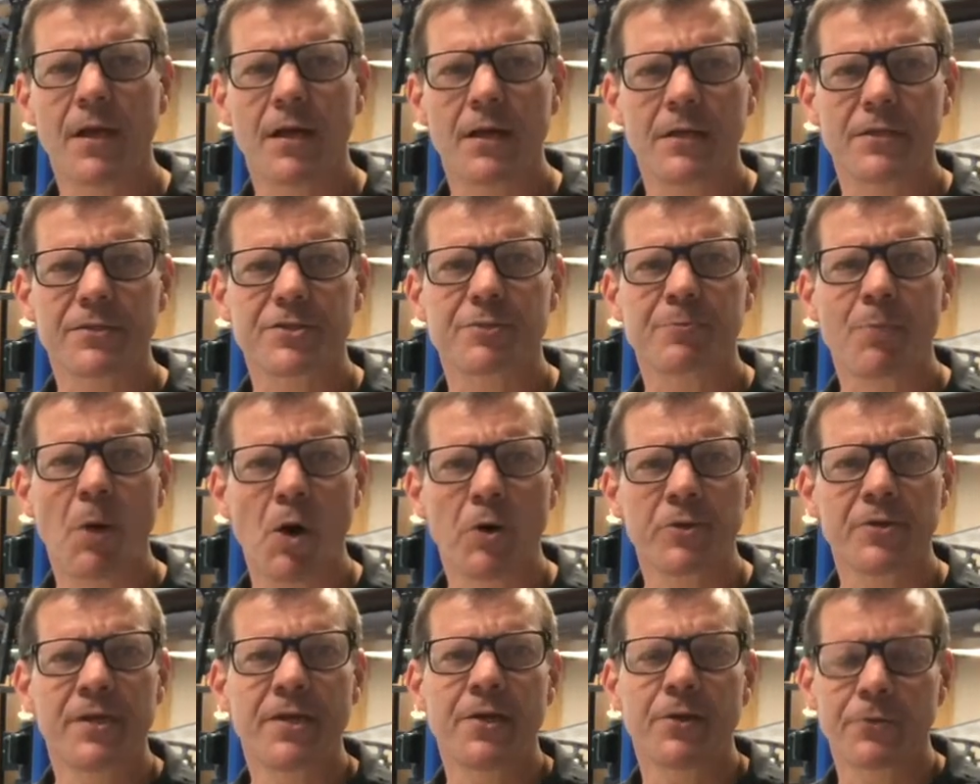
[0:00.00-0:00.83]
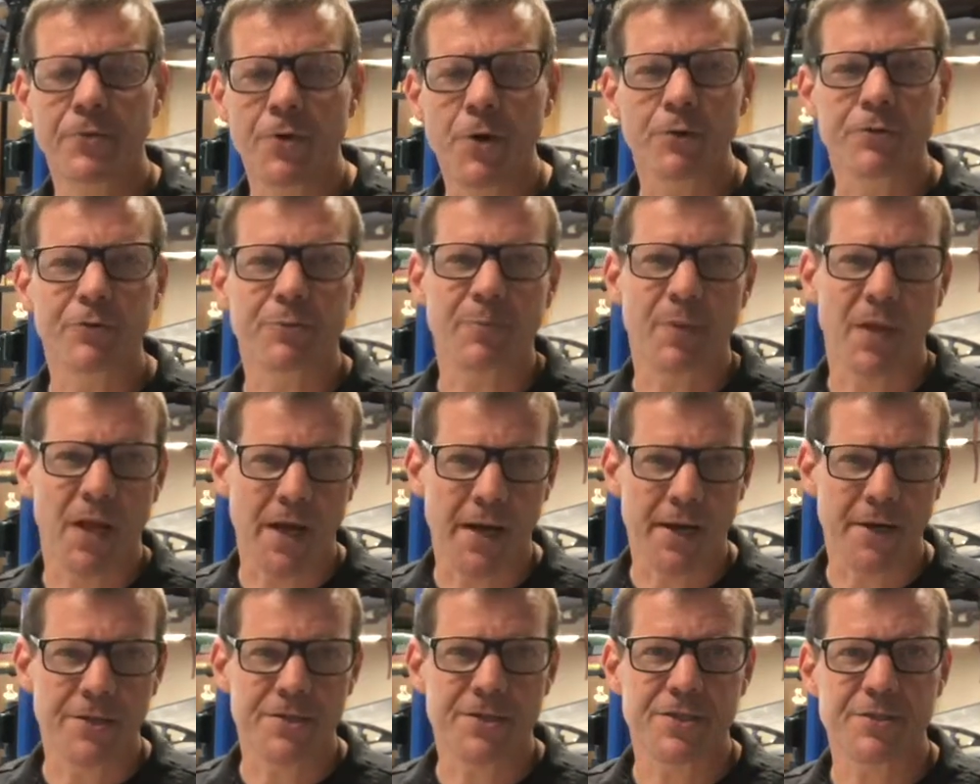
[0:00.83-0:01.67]
Small needle nose
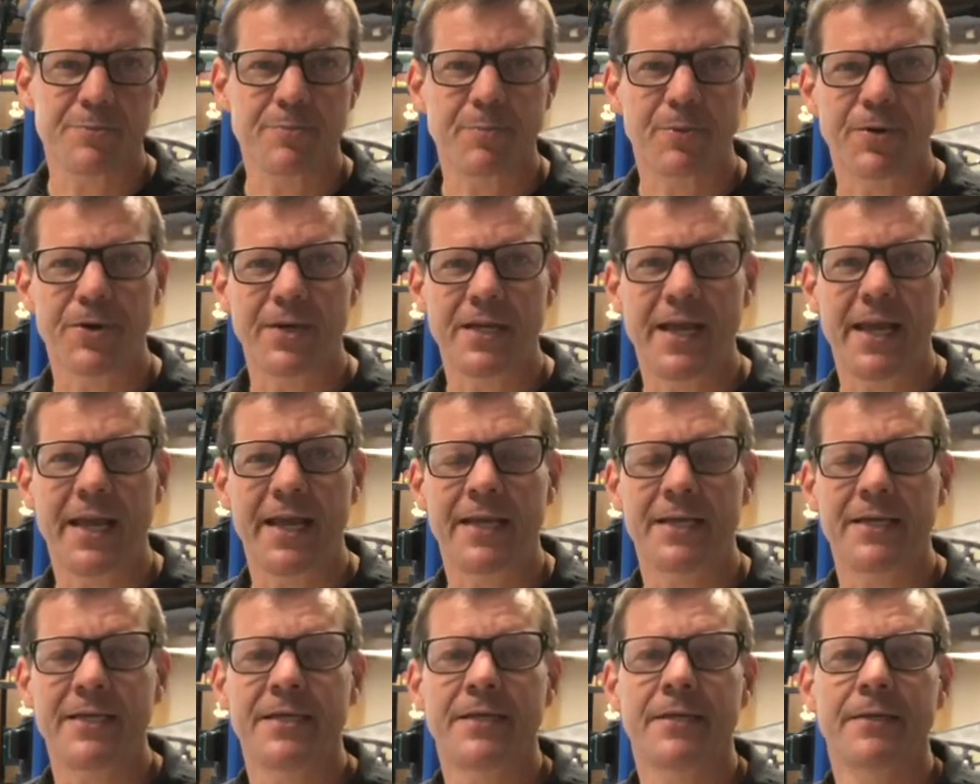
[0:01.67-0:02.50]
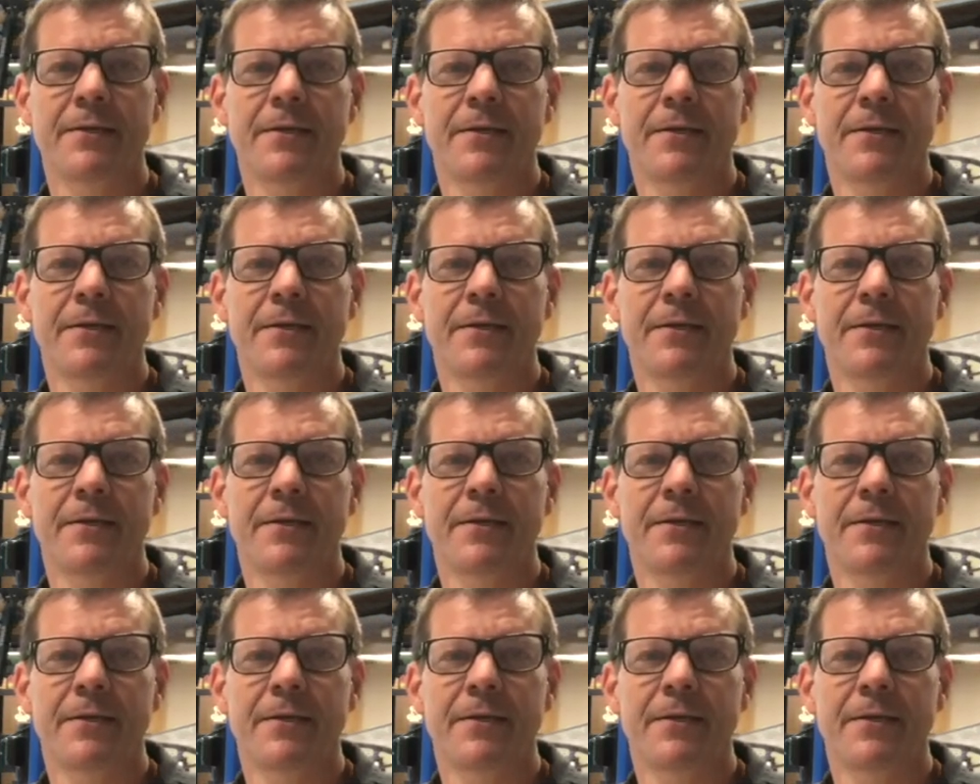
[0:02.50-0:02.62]
pliers is pretty handy,